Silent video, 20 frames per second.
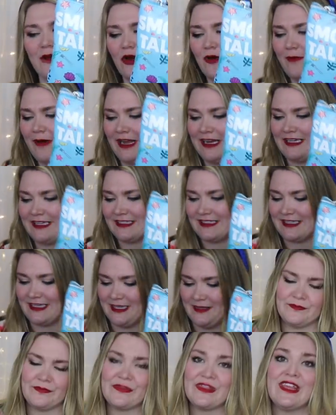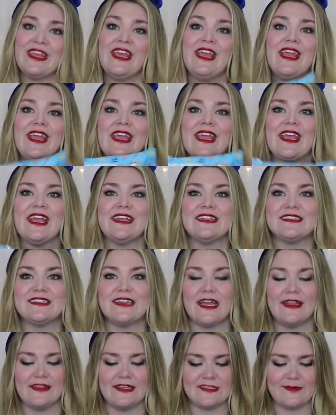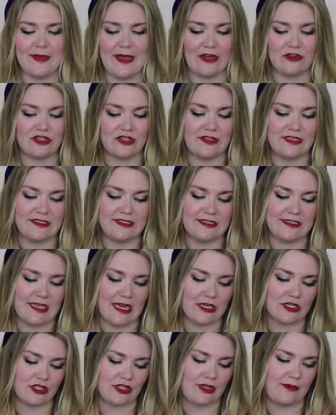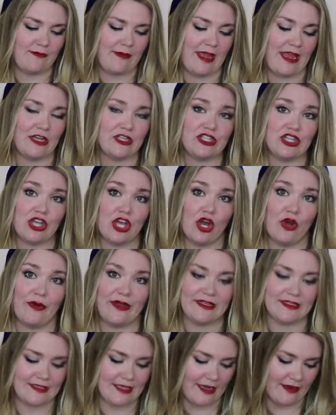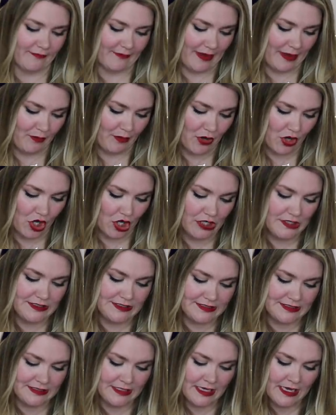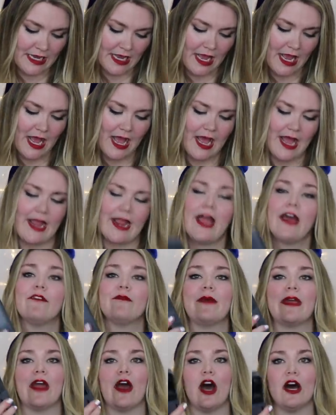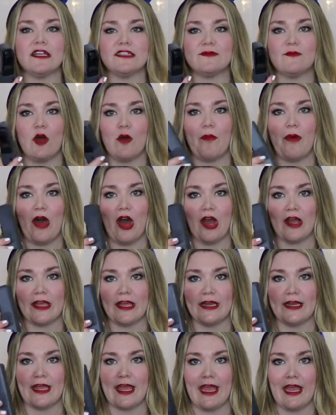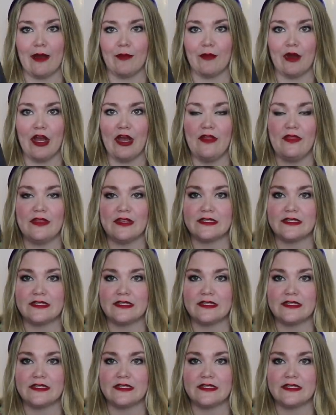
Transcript: Oh My Disney. Inside this pouch, this is actually made to go inside of my purse. I have my Osmo Pocket camera.